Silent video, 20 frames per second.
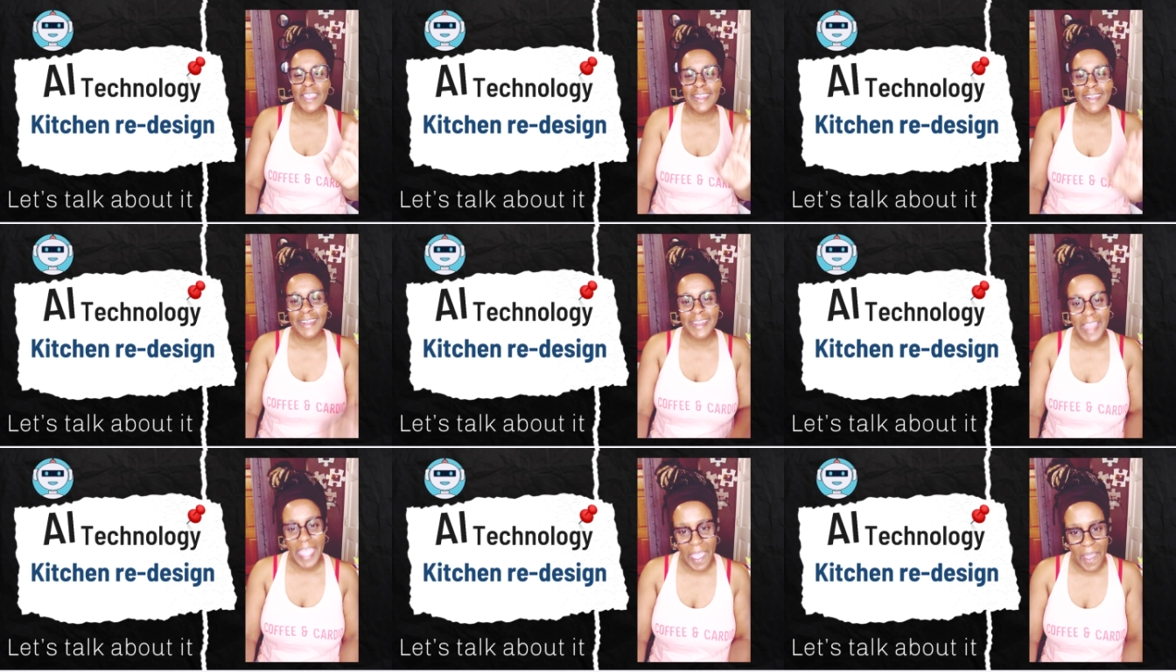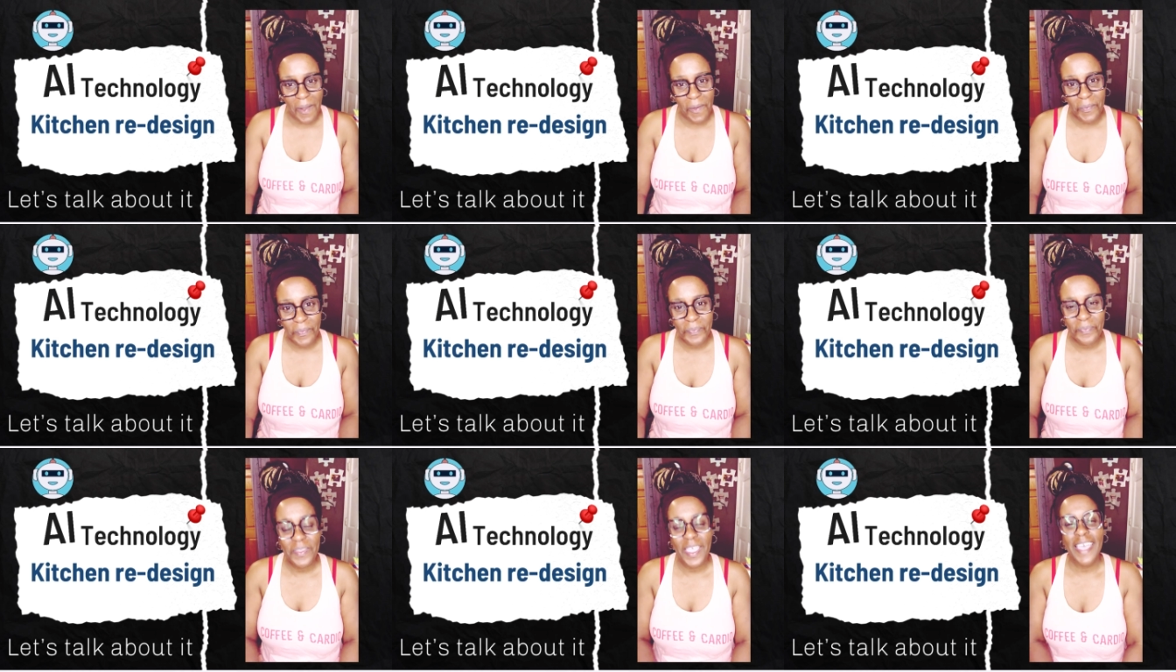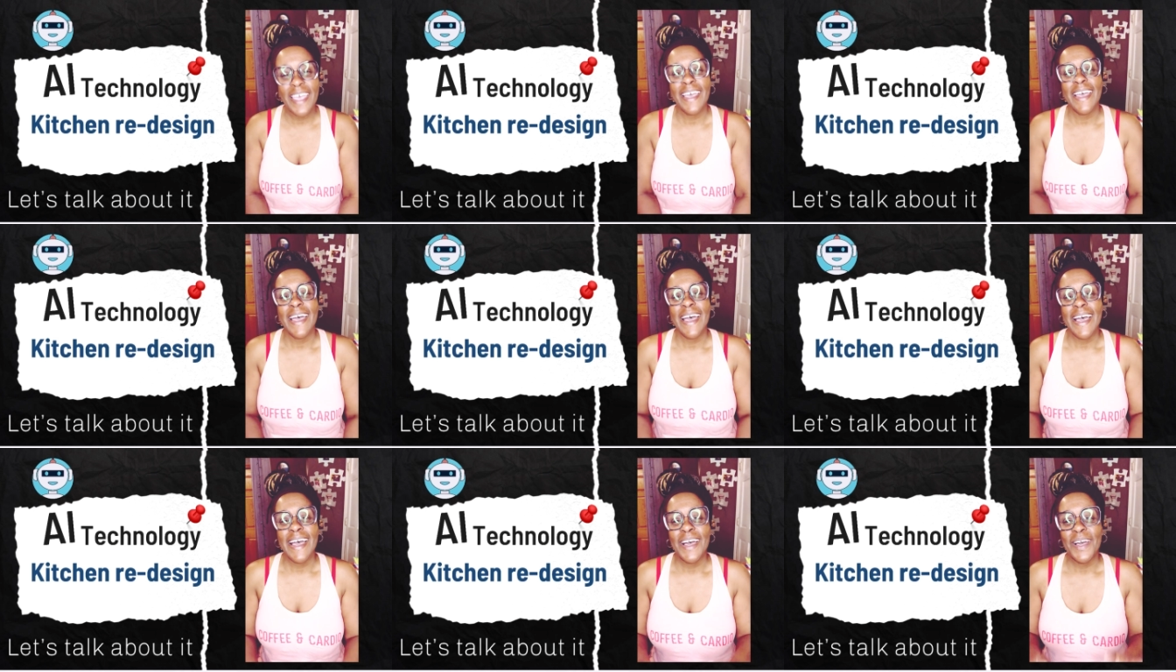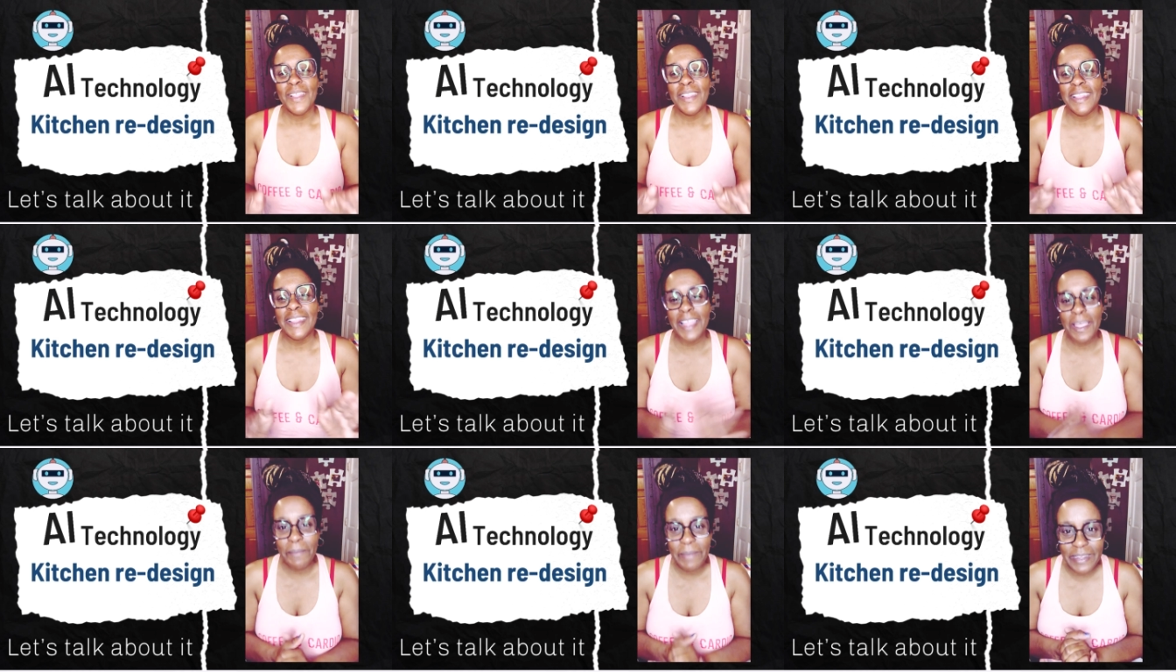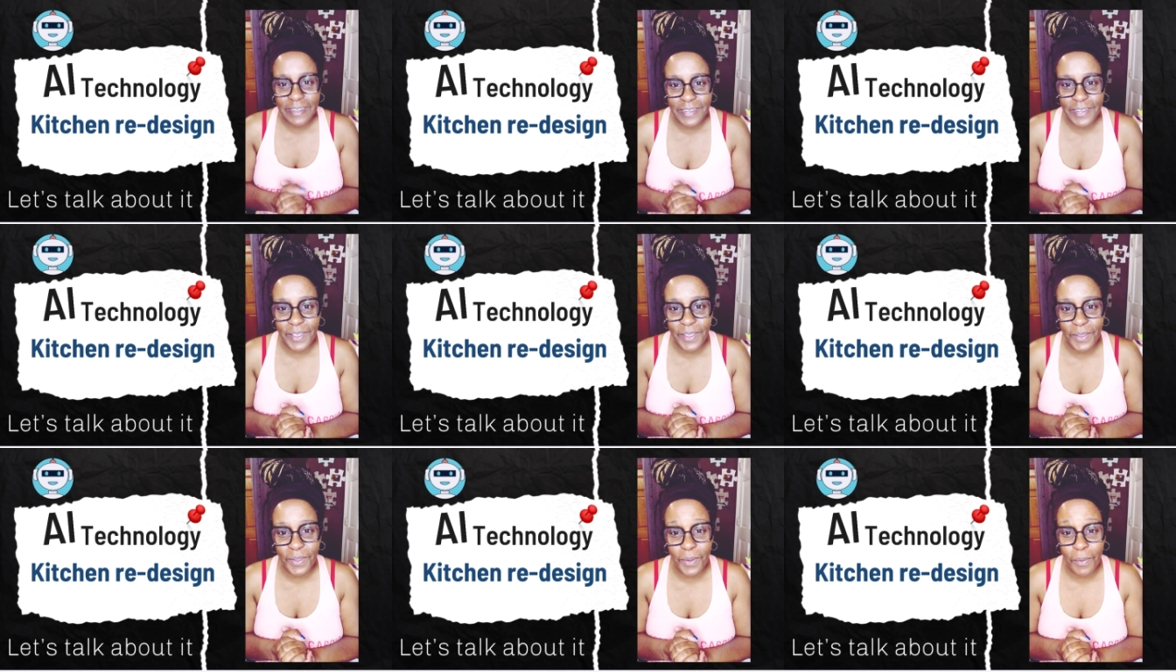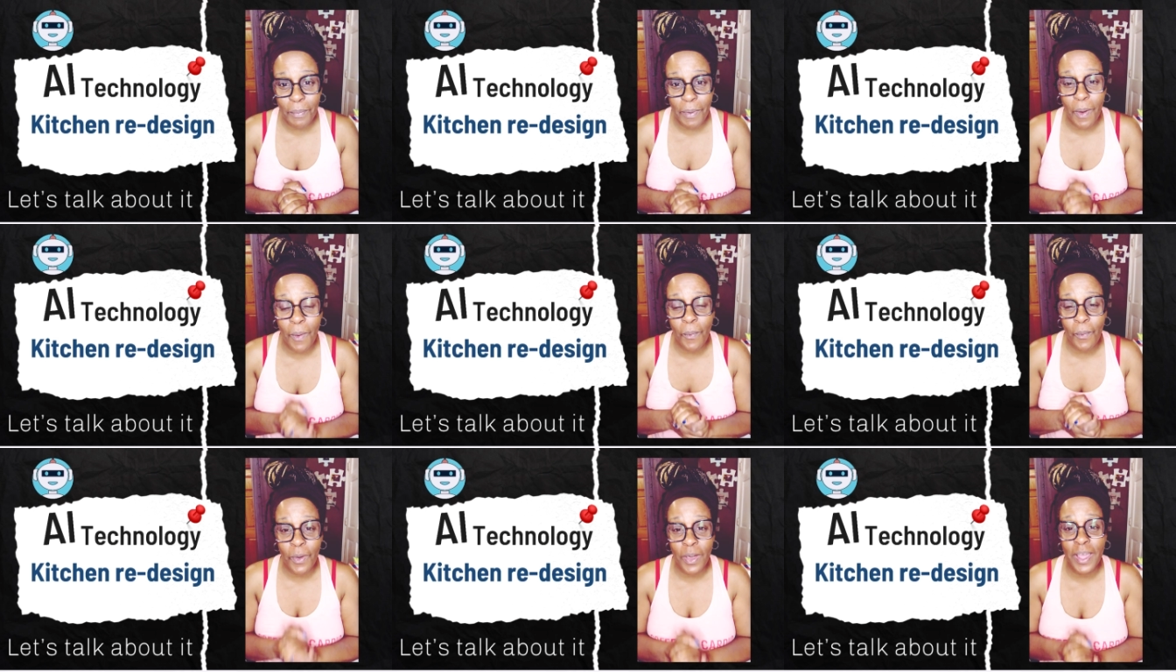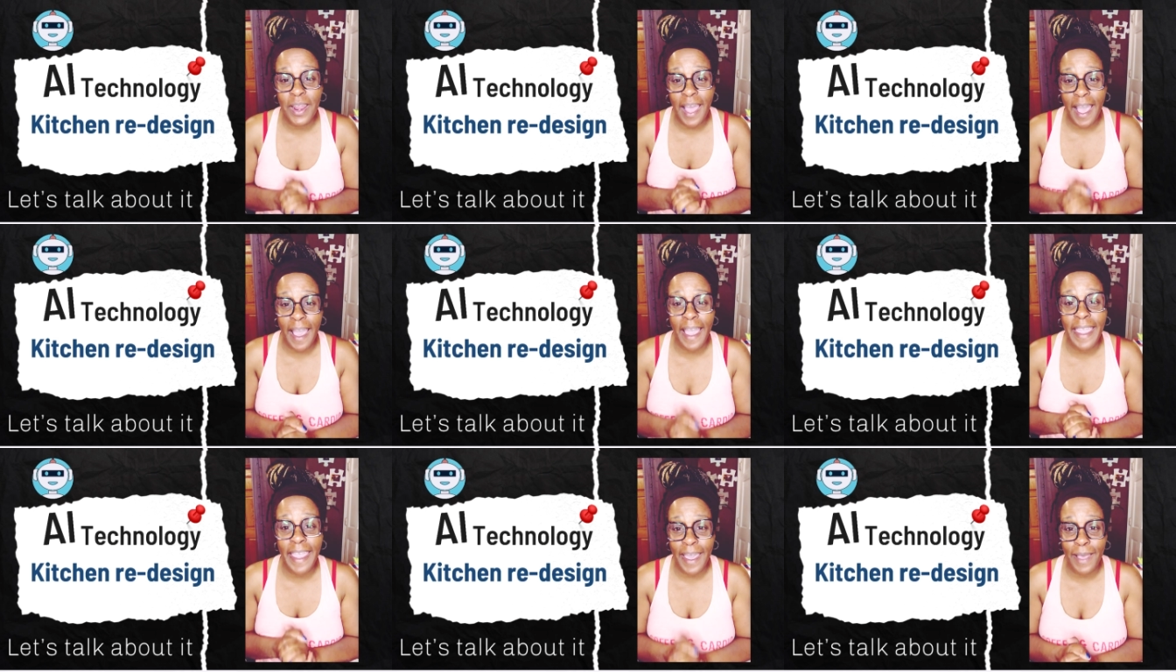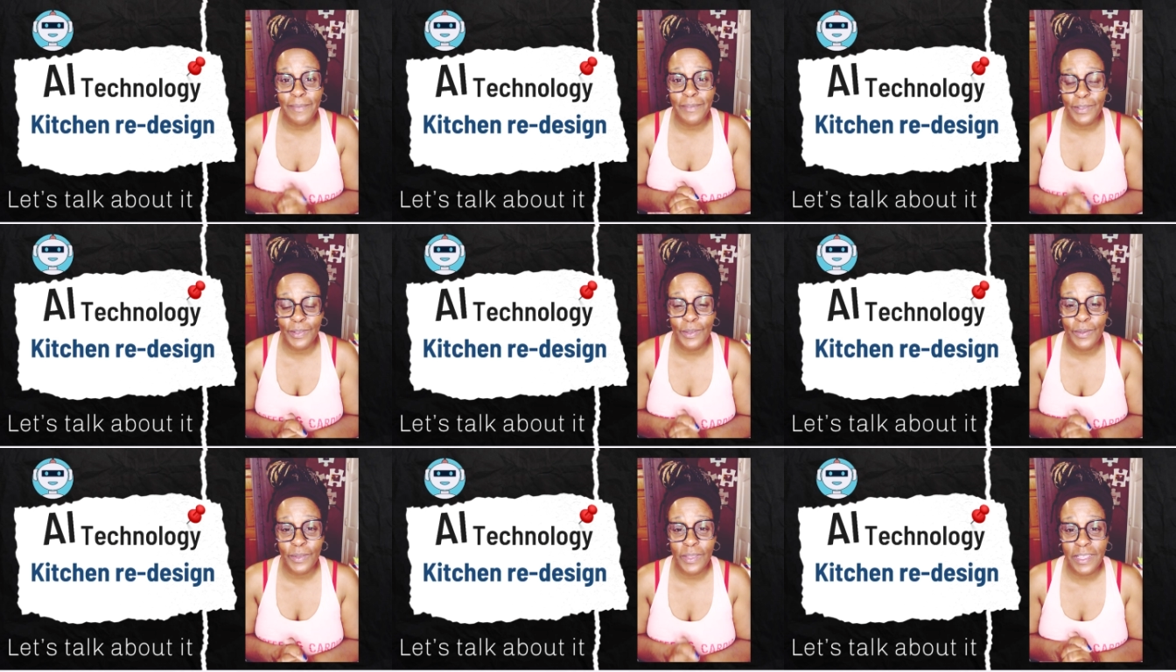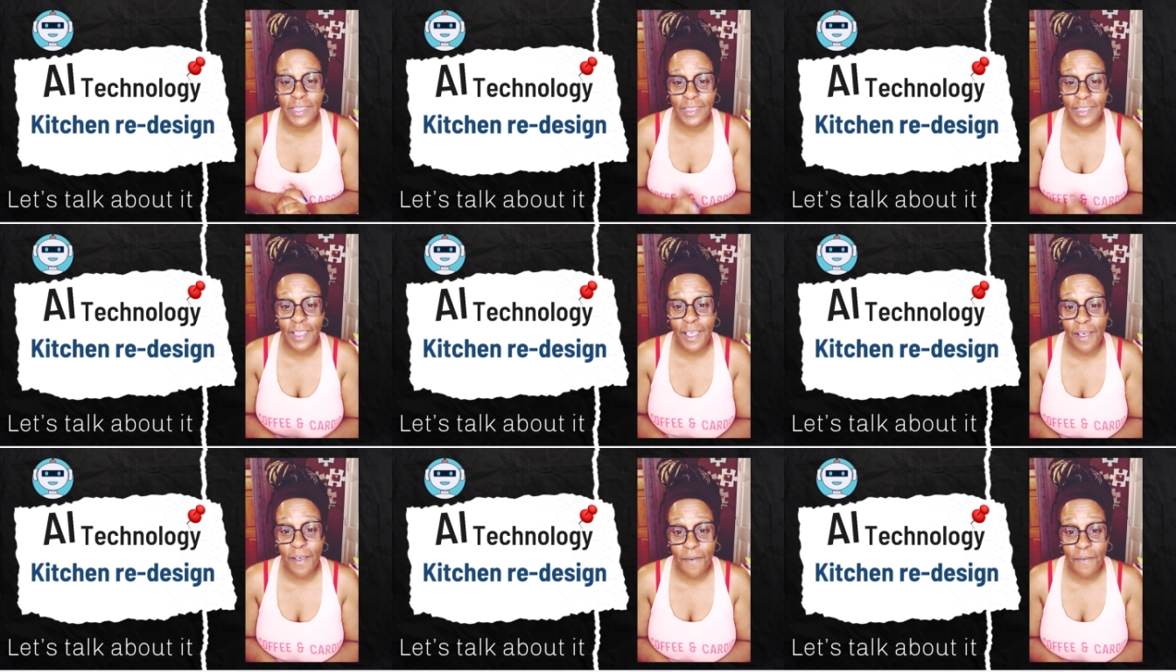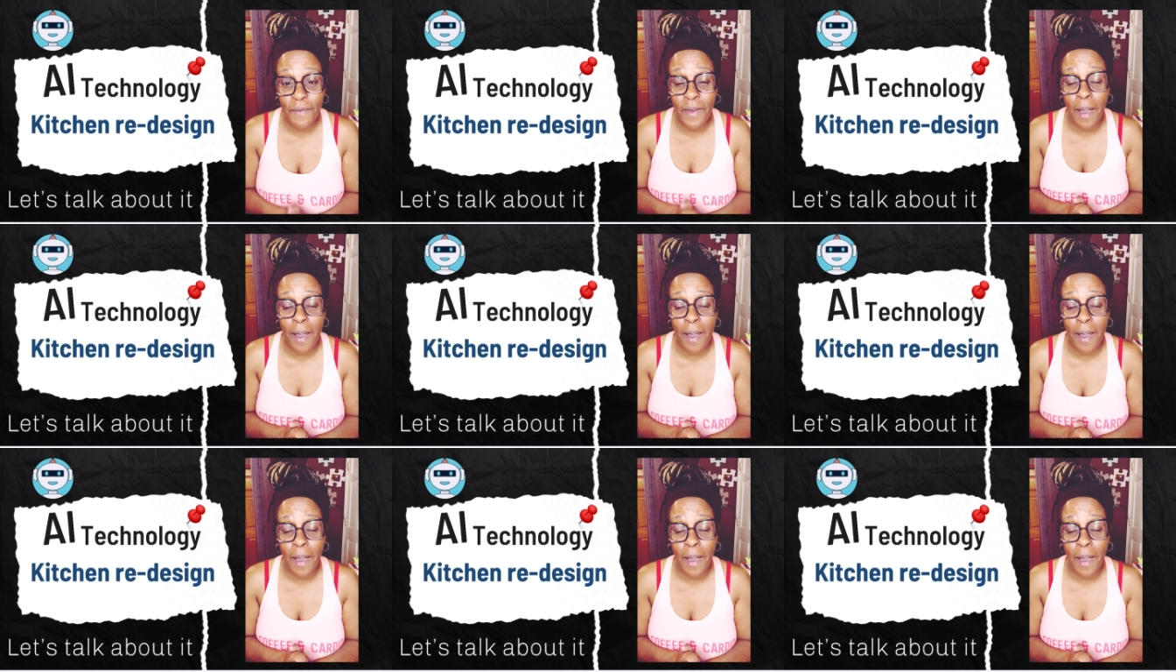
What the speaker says: Now, let me tell you about what I absolutely love